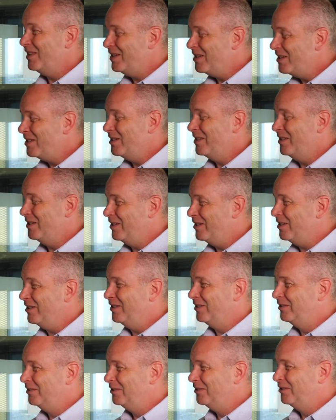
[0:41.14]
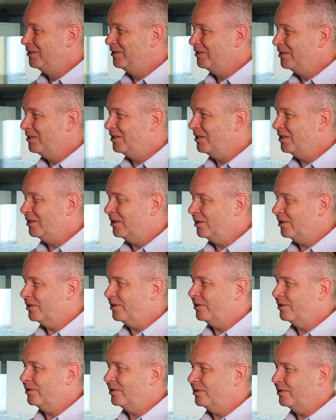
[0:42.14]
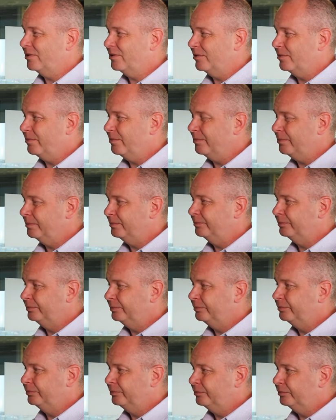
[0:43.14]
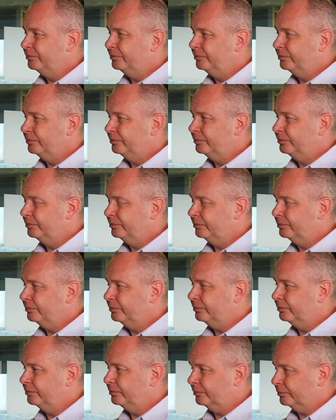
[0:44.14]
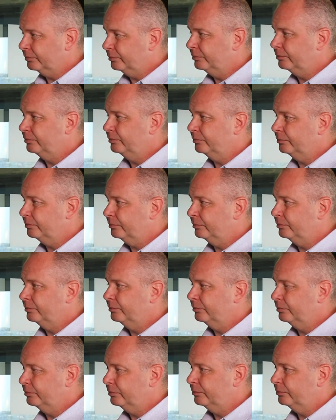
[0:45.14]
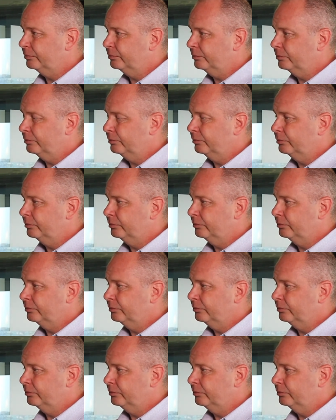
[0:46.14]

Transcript: [no speech]